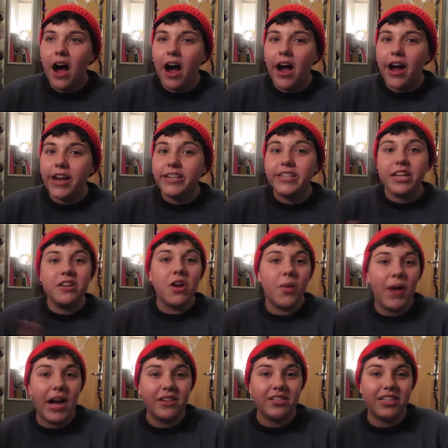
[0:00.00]
I did
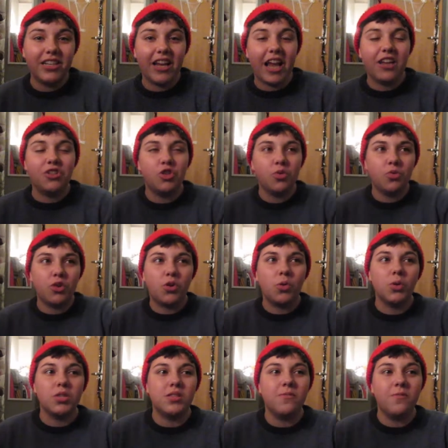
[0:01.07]
go out today to
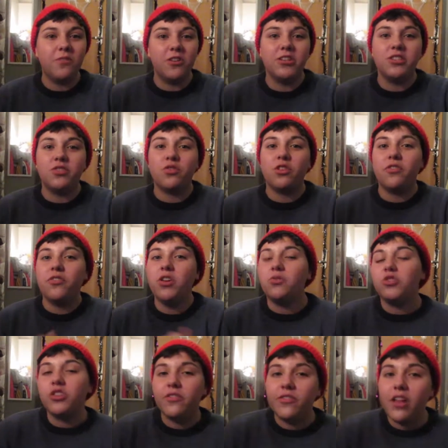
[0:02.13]
record some footage for a
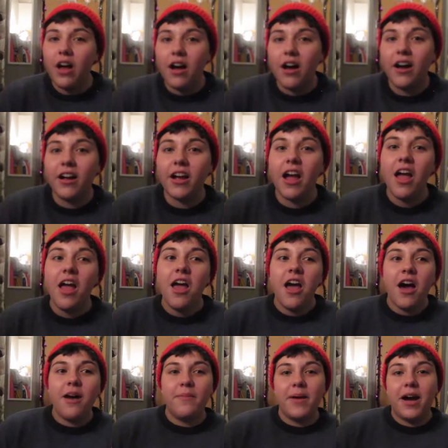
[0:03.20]
future vlog
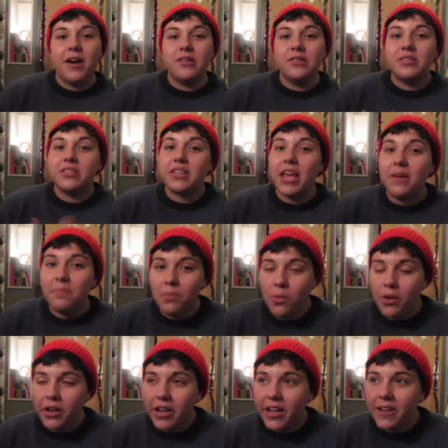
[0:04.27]
about
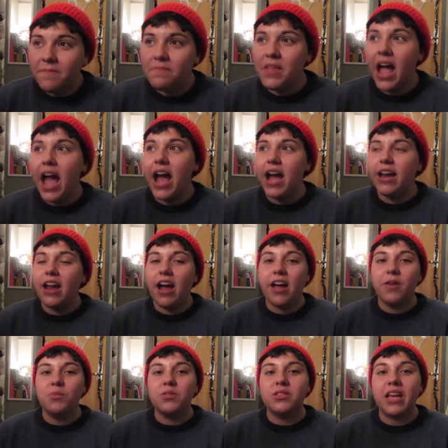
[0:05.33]
skateboarding, and
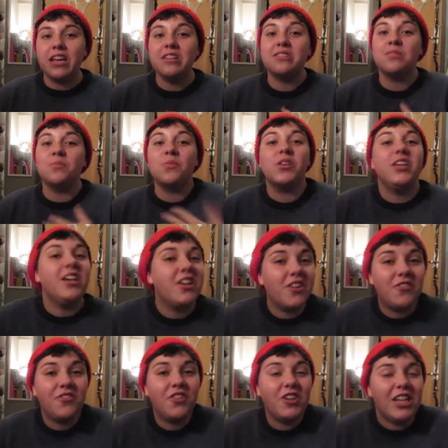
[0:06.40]
I was getting some really
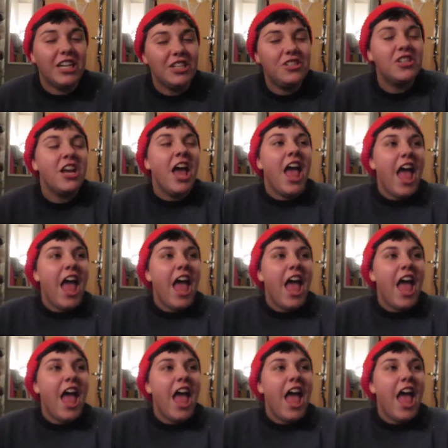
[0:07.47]
good footage,